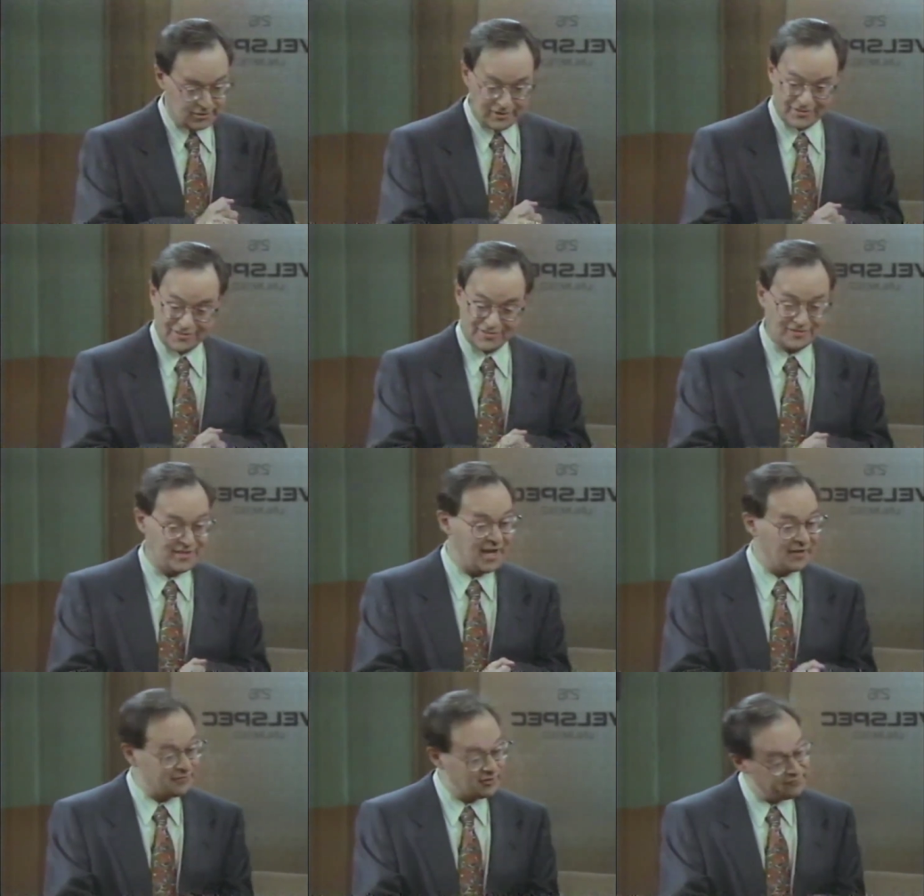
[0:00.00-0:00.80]
It's
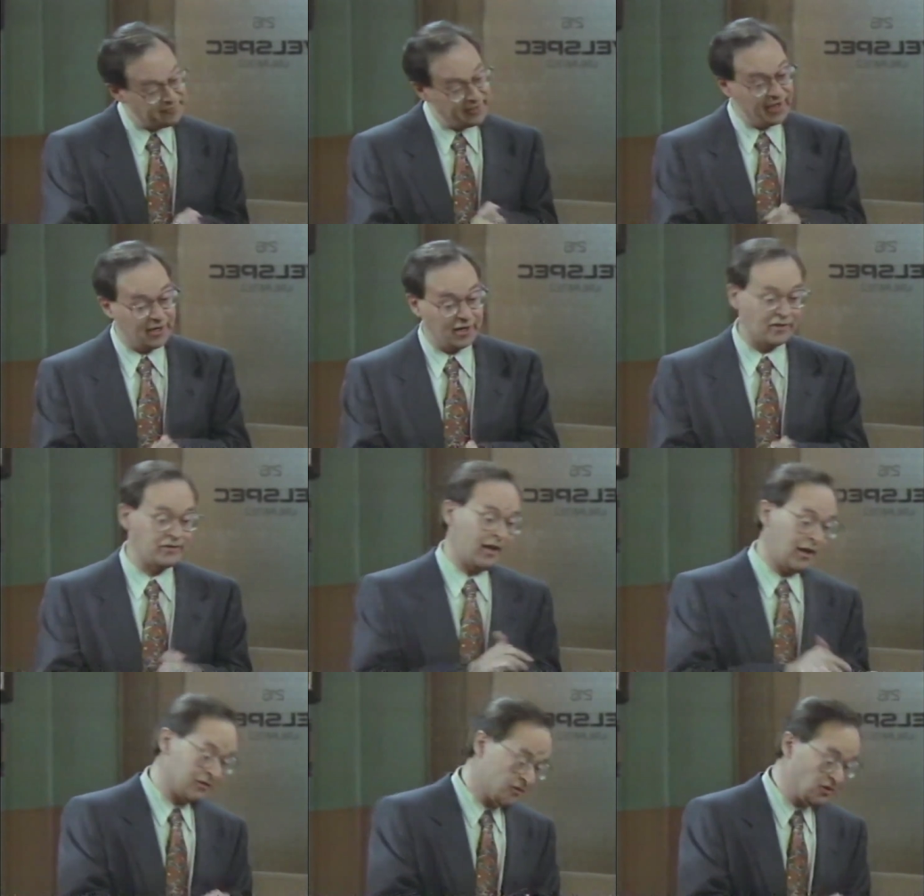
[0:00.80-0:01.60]
never fair
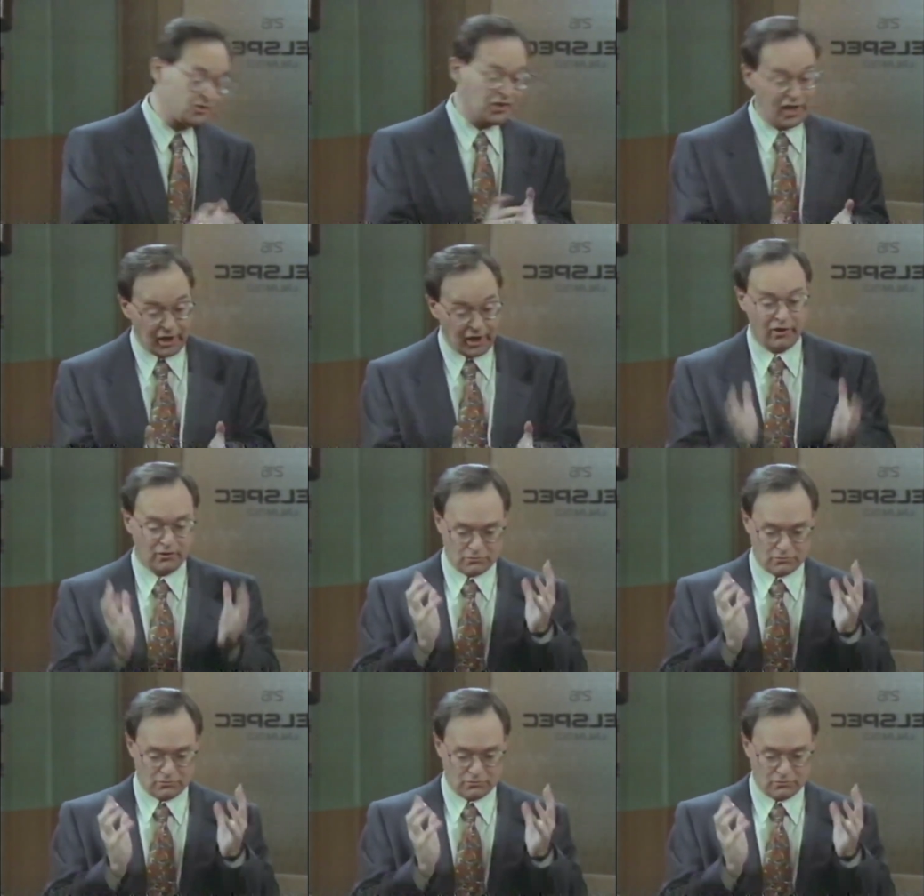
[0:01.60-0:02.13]
not to share.